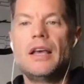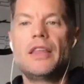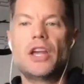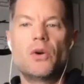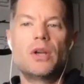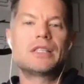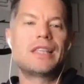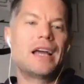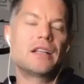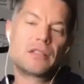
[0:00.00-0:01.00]
there is
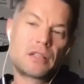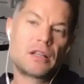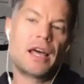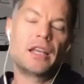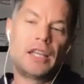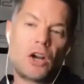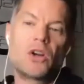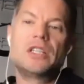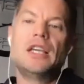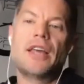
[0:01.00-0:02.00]
that
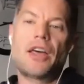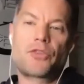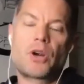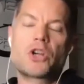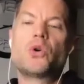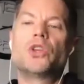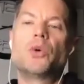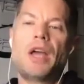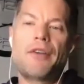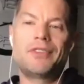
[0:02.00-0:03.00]
guarantee, that threshold that
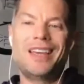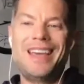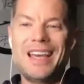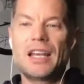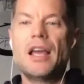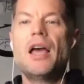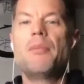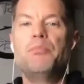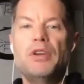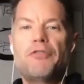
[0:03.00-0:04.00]
we have to hit
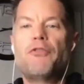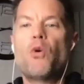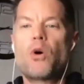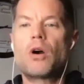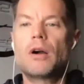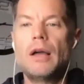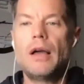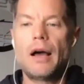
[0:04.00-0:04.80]
before